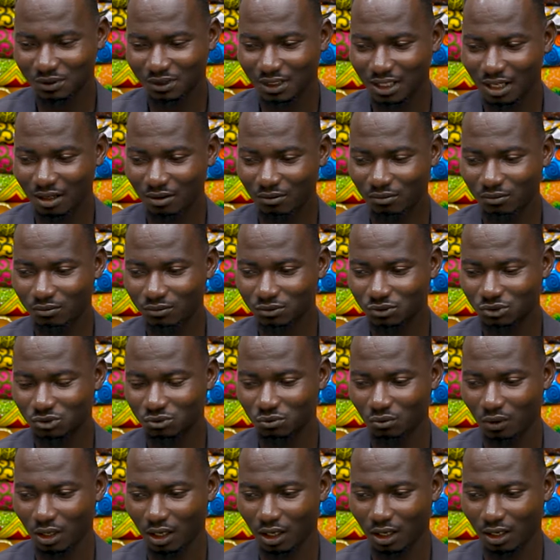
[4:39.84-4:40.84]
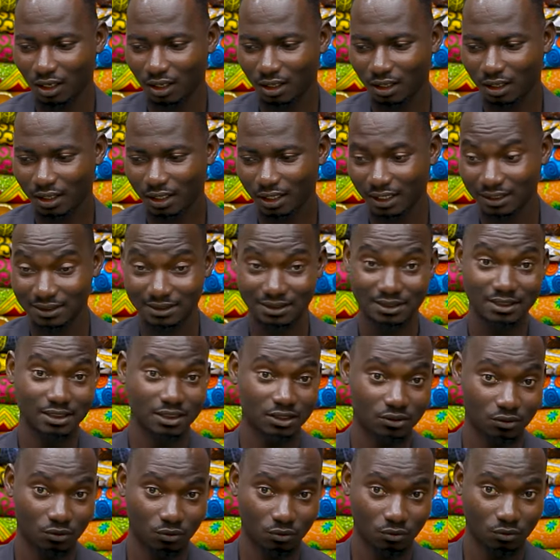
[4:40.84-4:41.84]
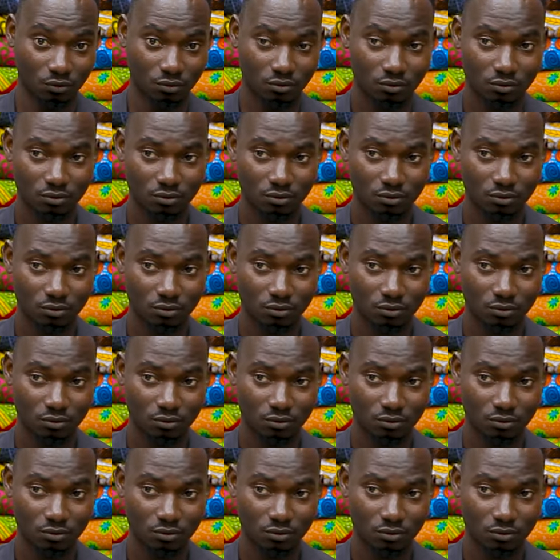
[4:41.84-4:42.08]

now you are a CEO.